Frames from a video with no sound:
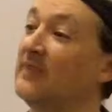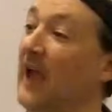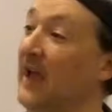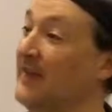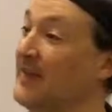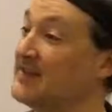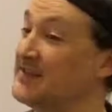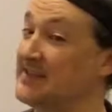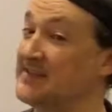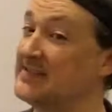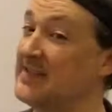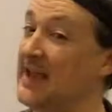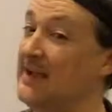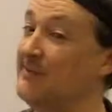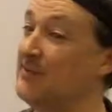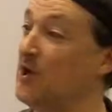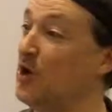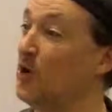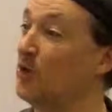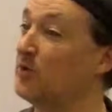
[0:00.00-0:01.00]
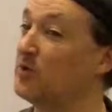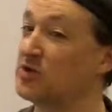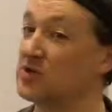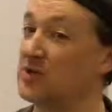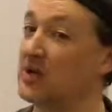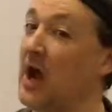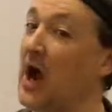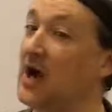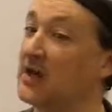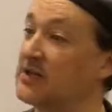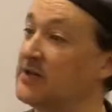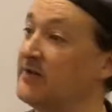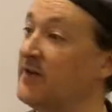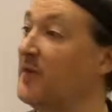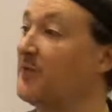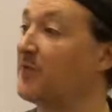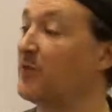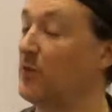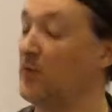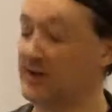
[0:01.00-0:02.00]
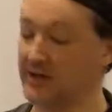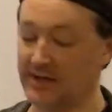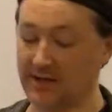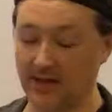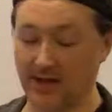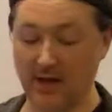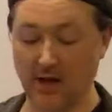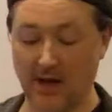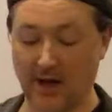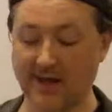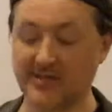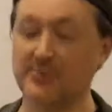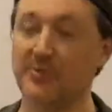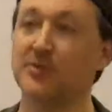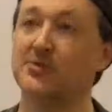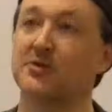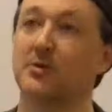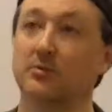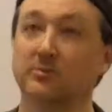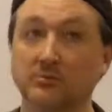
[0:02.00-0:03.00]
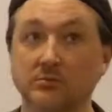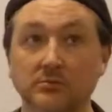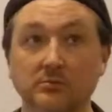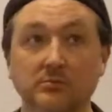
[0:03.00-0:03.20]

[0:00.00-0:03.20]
and that's the same note, just an octave up from what he did, as opposed to going,